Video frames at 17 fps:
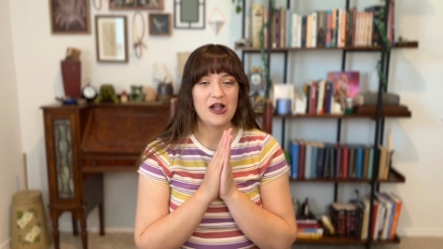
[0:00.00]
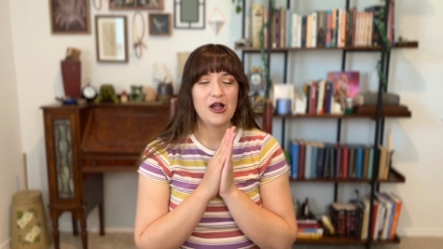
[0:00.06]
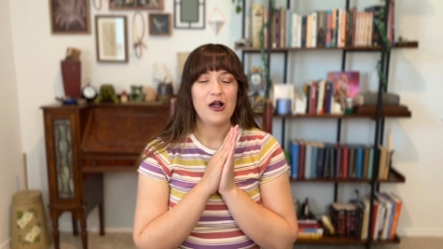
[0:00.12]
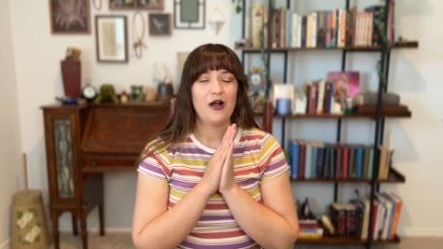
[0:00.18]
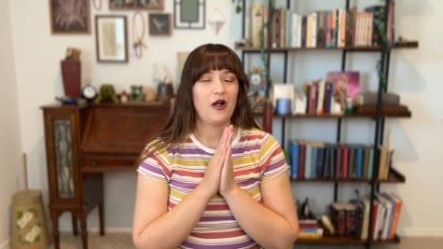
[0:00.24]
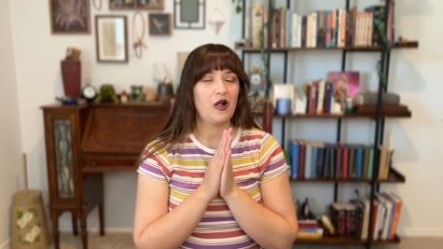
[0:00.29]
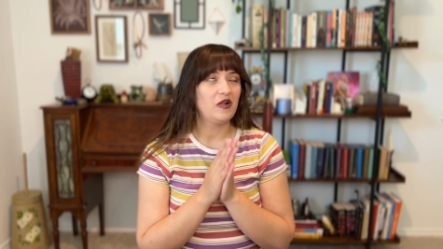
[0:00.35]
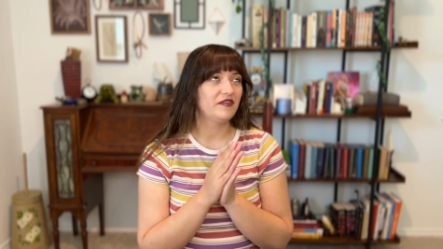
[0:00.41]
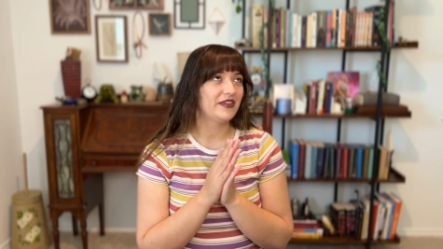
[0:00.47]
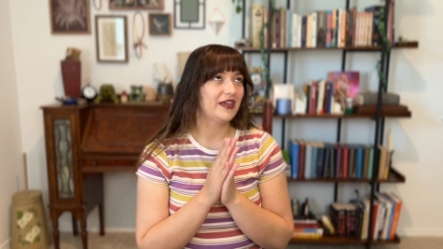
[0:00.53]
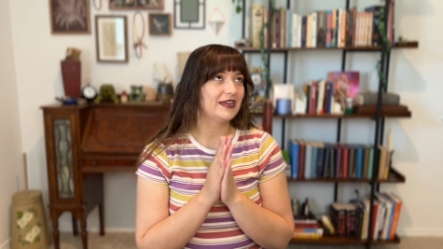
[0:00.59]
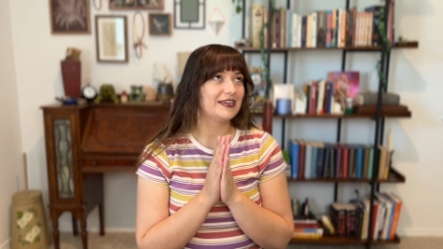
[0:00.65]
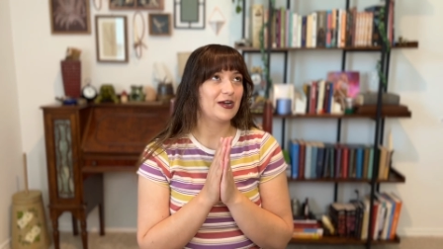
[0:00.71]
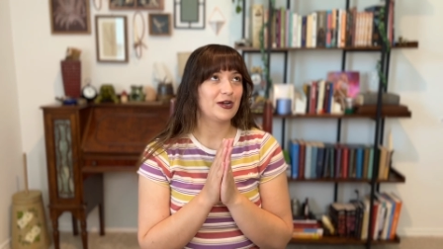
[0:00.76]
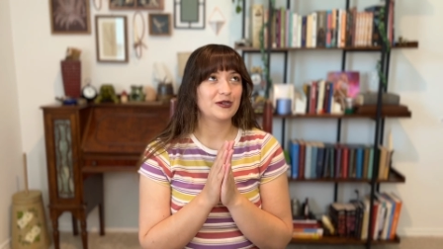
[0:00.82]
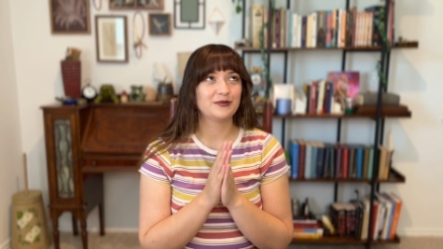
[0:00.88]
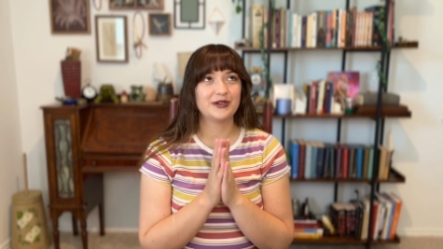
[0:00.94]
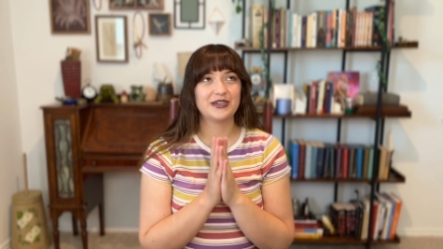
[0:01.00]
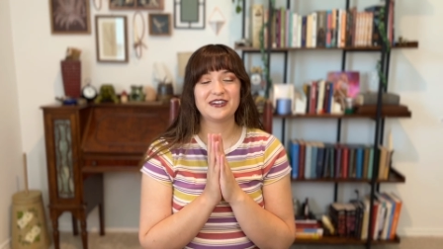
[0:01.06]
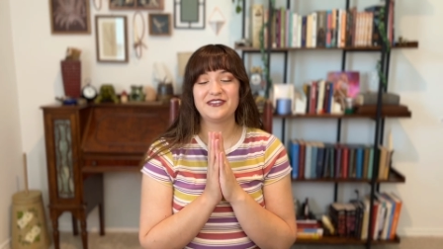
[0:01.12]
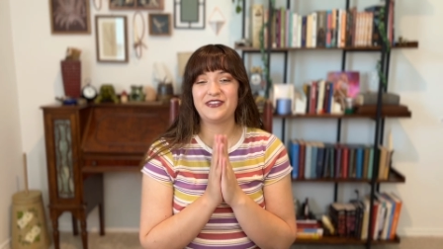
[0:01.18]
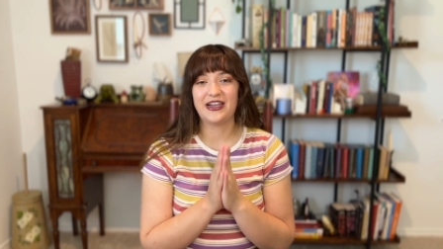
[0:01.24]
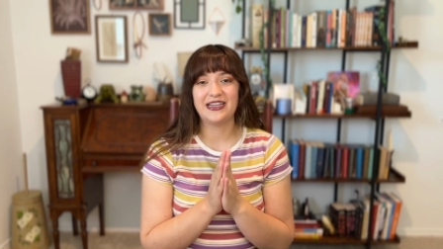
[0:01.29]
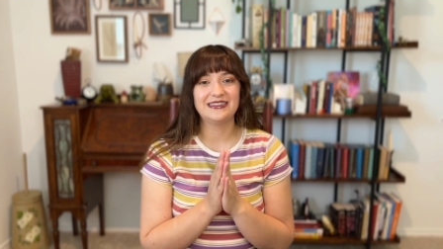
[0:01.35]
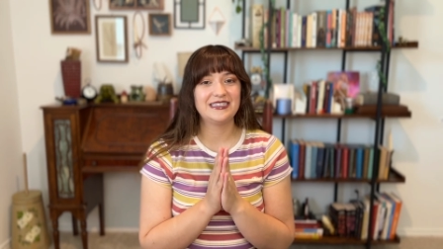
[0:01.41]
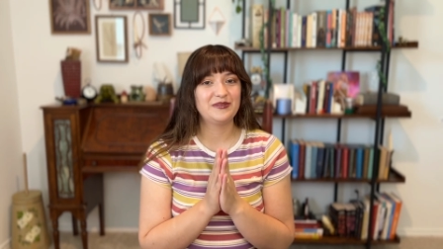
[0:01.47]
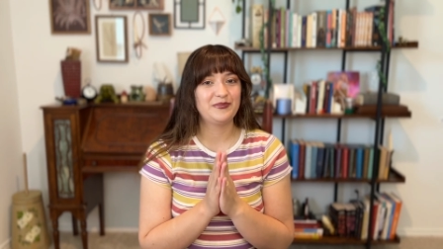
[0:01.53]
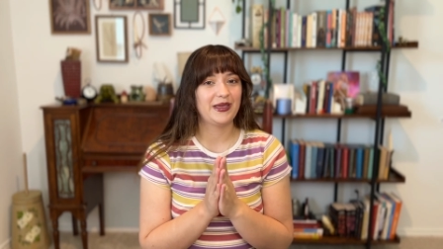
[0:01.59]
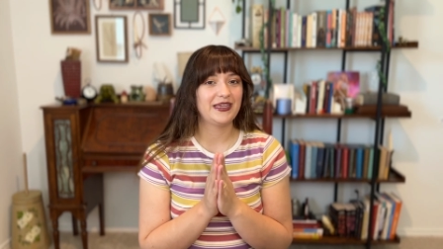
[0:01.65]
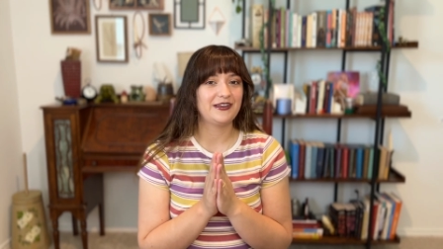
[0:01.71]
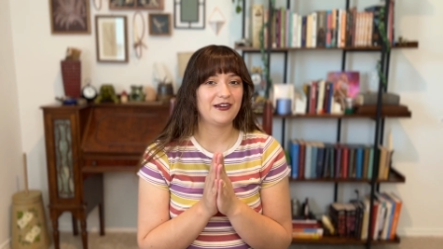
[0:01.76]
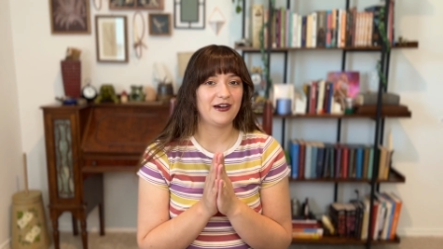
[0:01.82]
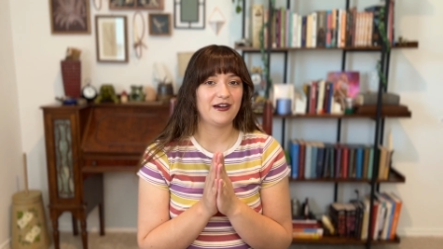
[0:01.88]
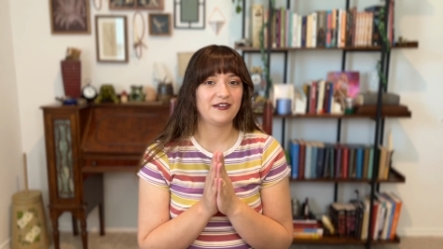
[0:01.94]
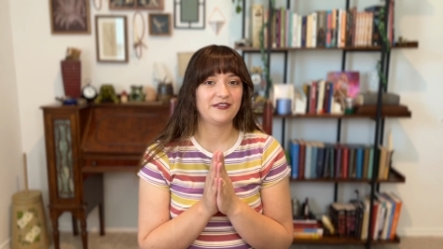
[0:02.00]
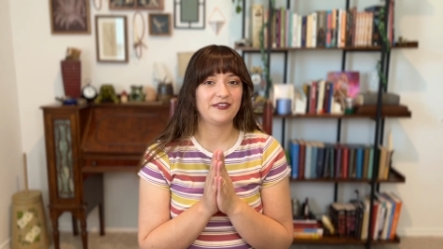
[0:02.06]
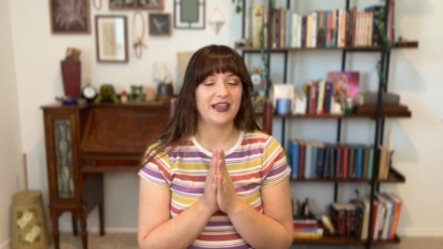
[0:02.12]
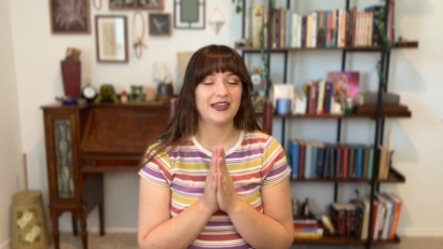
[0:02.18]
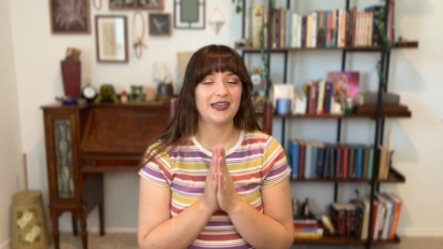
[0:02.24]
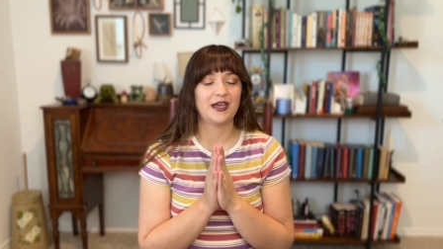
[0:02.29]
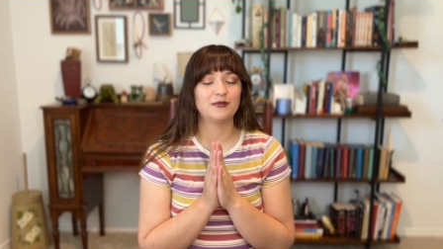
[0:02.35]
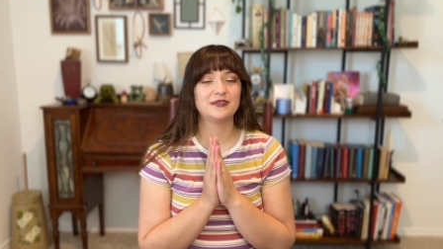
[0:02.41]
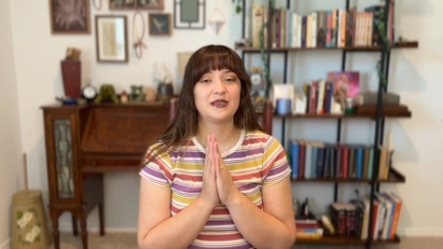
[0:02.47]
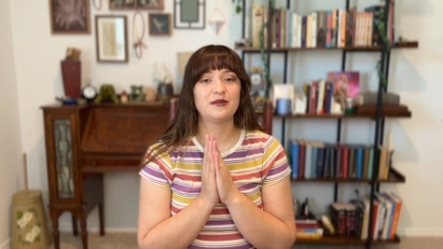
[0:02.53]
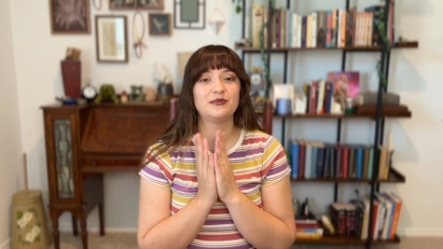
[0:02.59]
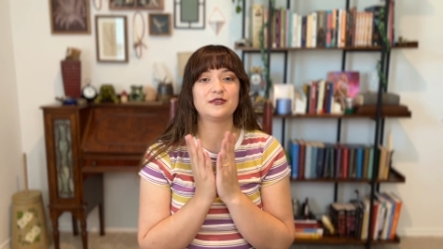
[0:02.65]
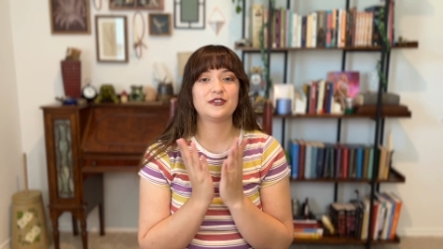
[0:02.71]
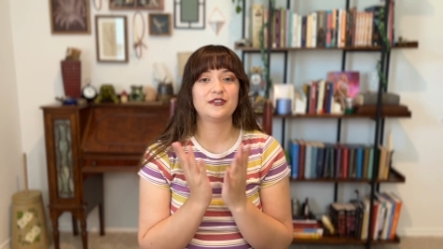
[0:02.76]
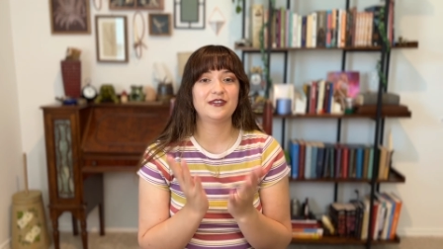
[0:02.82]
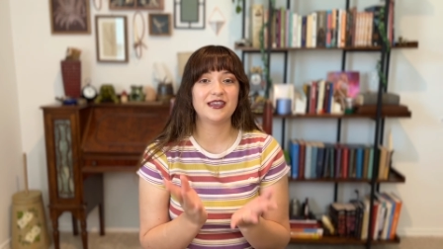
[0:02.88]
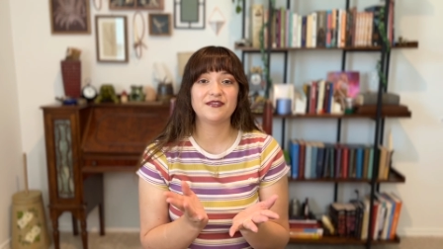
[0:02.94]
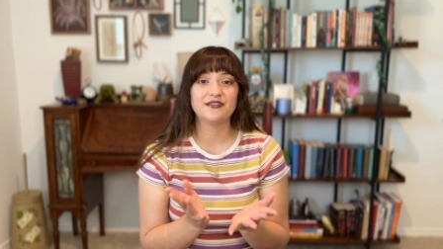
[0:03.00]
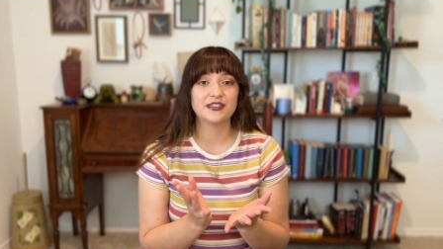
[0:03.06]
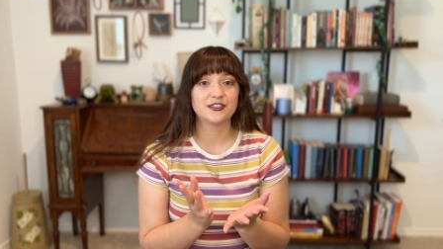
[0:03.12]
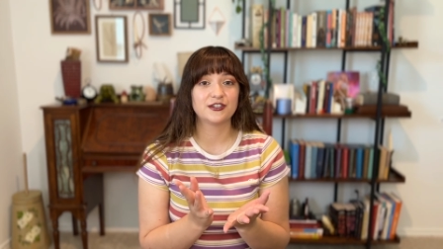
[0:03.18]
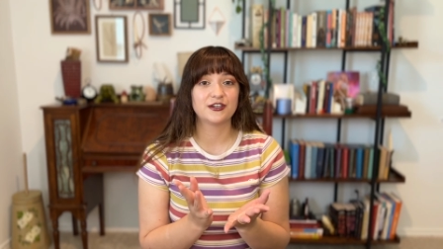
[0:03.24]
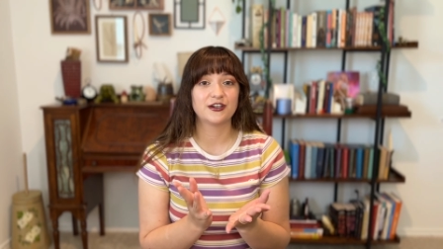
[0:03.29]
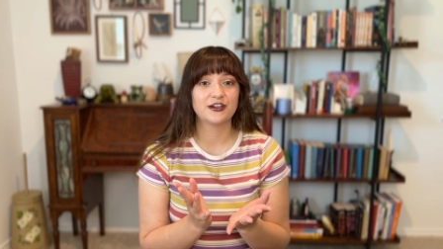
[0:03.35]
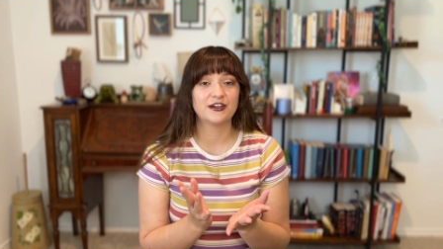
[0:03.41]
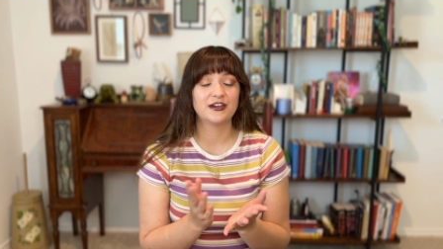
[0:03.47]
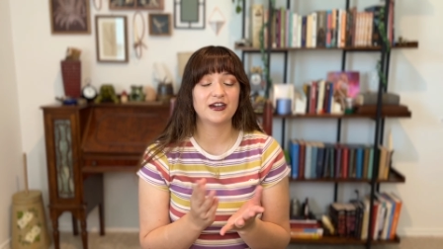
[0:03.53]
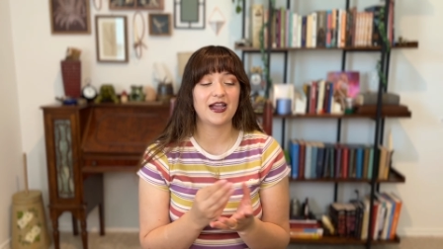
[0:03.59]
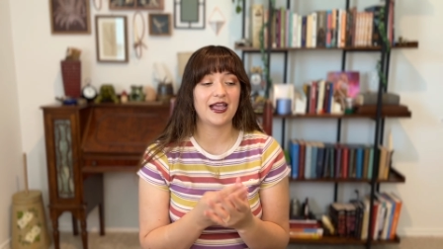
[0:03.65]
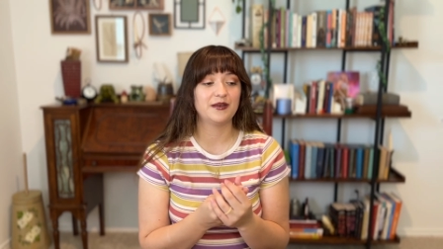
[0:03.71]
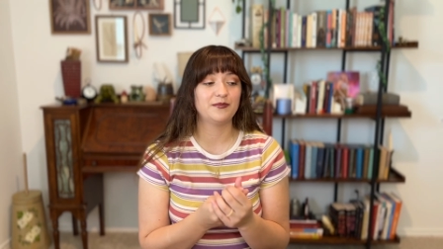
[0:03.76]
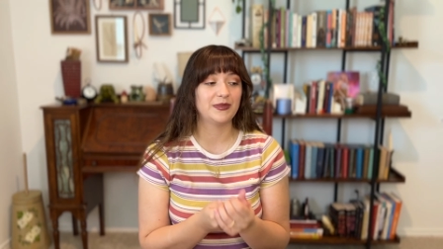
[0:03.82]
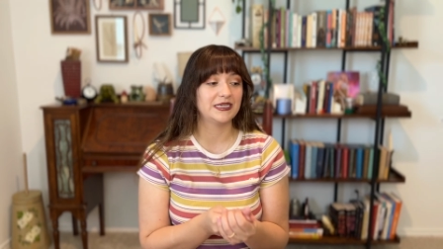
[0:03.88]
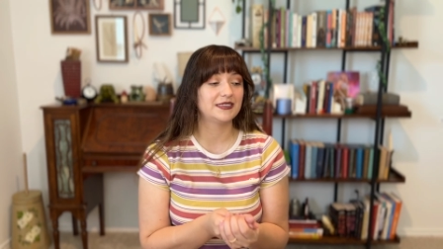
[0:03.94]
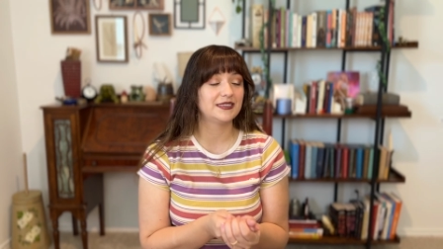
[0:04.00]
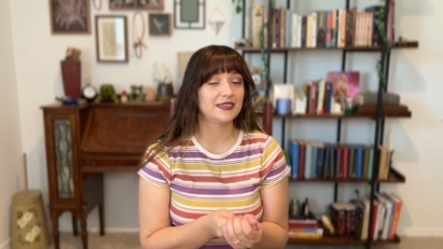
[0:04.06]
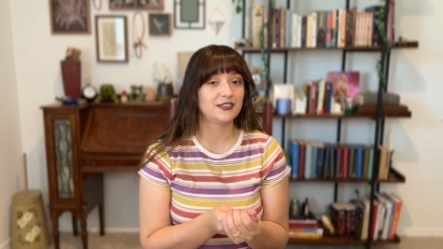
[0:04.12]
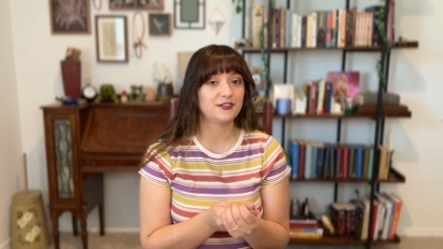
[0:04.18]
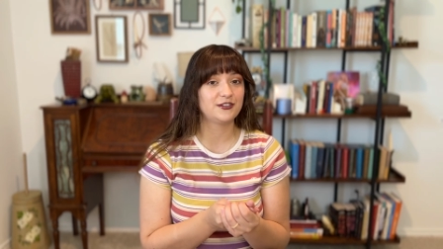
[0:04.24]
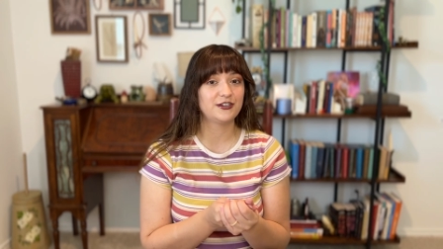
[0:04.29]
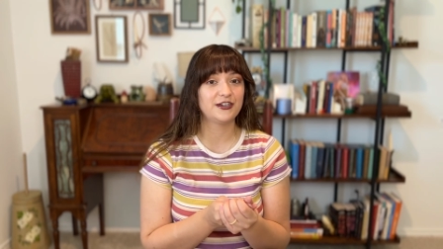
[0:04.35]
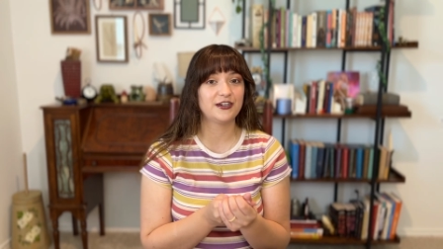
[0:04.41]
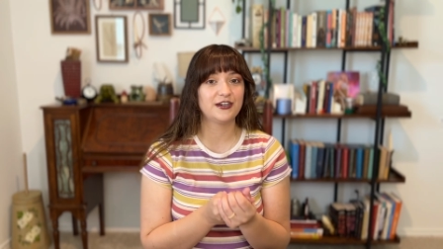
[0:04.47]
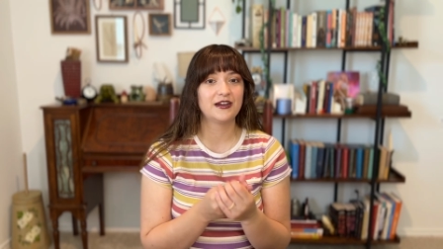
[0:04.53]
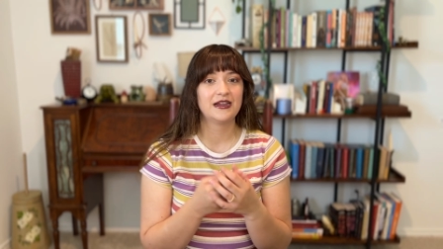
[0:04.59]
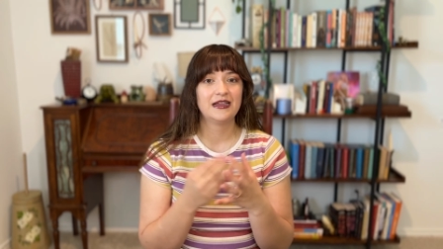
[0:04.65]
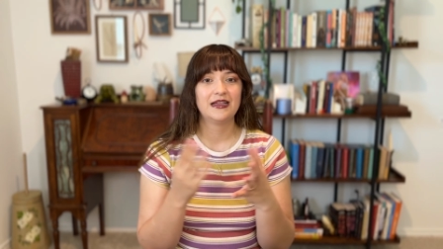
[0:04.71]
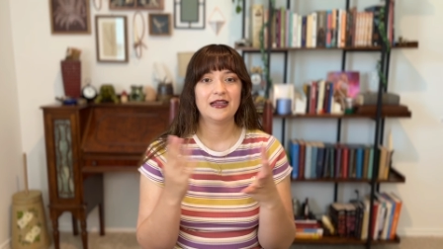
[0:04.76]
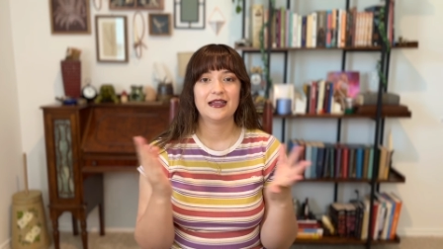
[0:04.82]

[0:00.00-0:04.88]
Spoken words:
All of that hard work finally paid off, and I was able to give it to her and my sister.